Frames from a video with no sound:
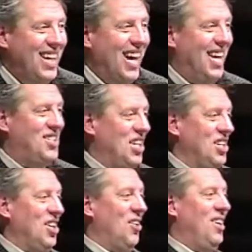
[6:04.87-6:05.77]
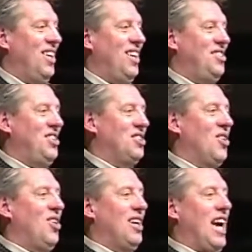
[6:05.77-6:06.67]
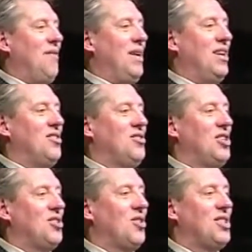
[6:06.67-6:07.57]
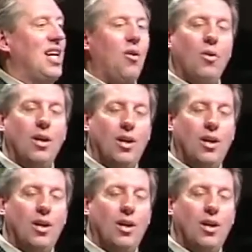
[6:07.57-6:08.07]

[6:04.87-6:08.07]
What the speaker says: And she's going to look at me and she's going to say, now,